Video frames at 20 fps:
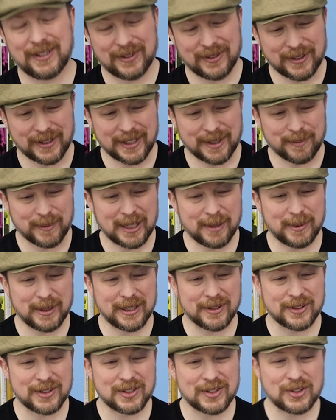right? Maybe
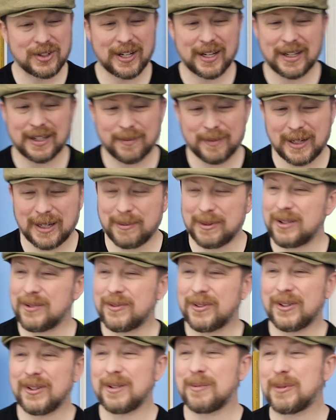you've
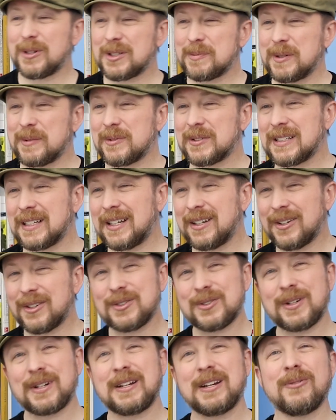heard a bunch of people say, oh,
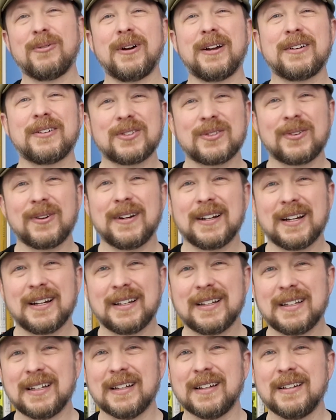drinking water is a great
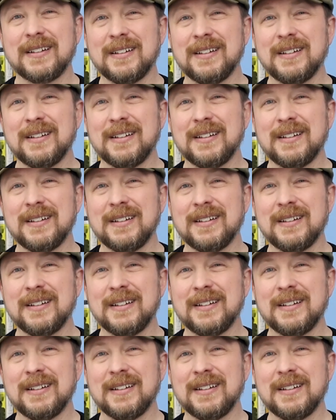idea.